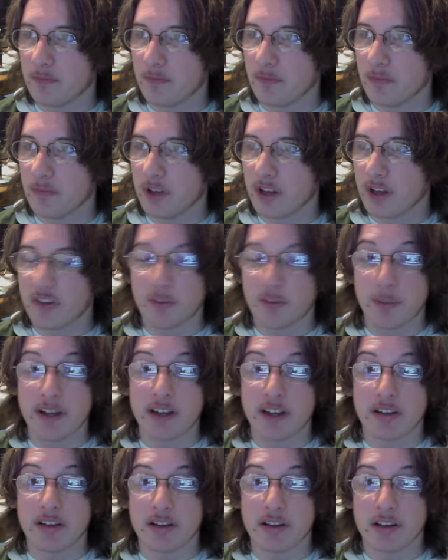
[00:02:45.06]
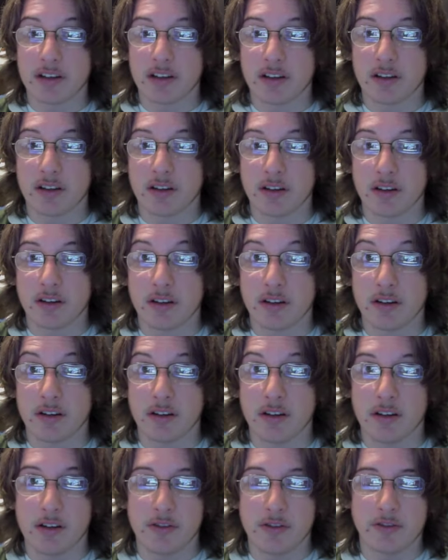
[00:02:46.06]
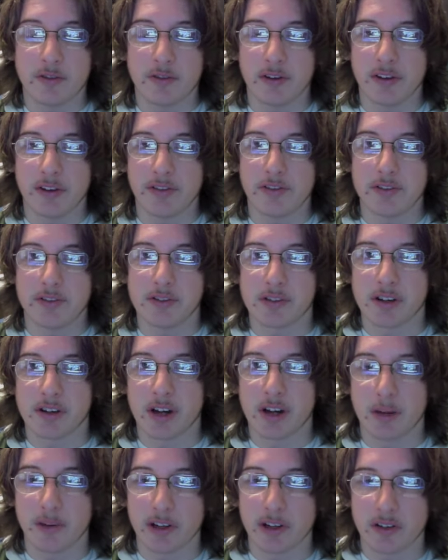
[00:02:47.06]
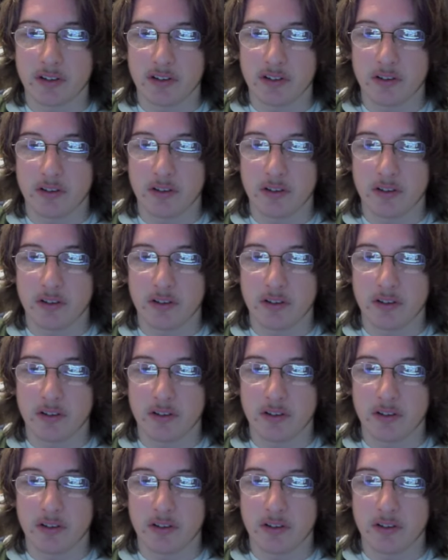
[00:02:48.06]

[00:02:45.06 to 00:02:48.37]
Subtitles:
expanding interest in comics.